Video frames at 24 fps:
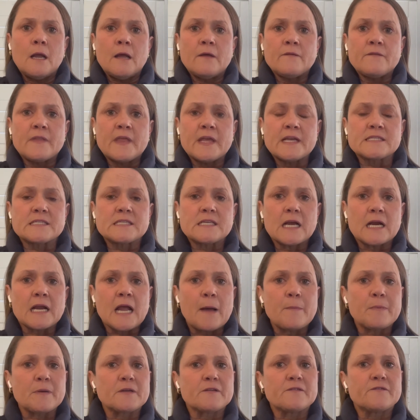There's a
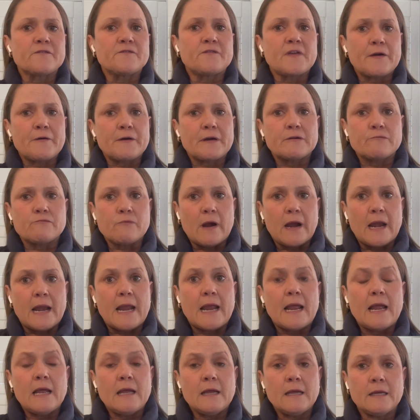couple of very
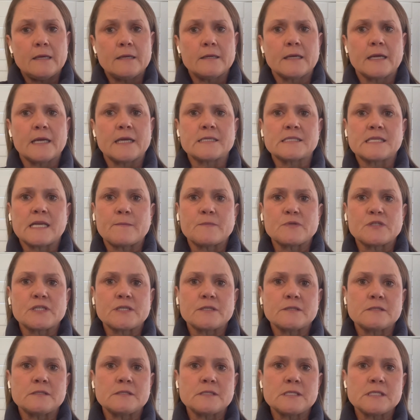rare
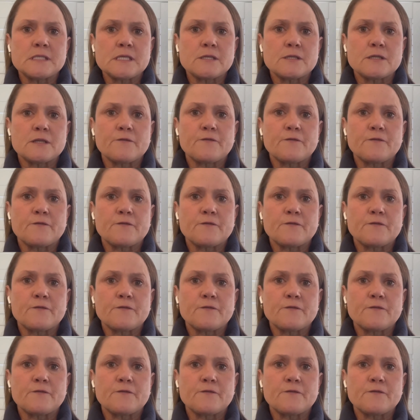exceptions.